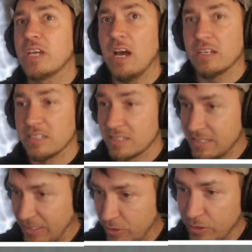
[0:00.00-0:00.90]
The
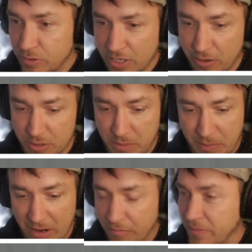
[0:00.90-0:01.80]
gardens. You can use those,
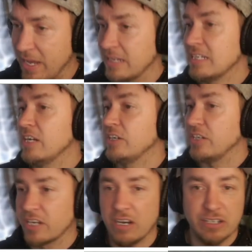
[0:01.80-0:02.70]
but apart from that,
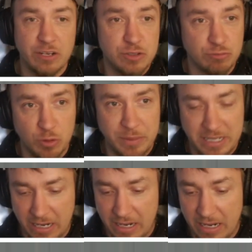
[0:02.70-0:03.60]
you can't go to
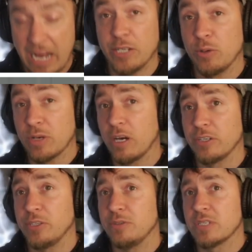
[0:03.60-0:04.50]
Rubi Ka and you
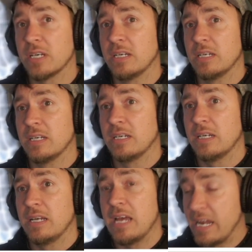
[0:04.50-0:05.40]
can't use
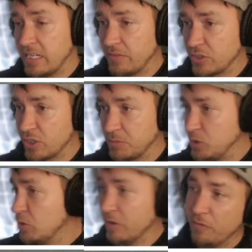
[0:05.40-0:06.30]
any of the
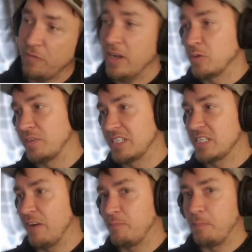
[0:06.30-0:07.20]
shops. You've got to find all this
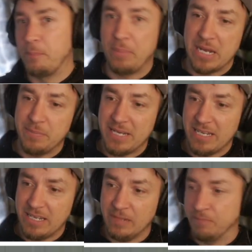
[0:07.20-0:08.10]
stuff,
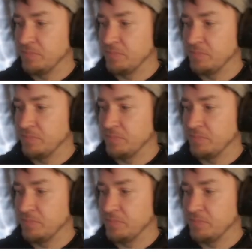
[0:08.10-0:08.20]
baby.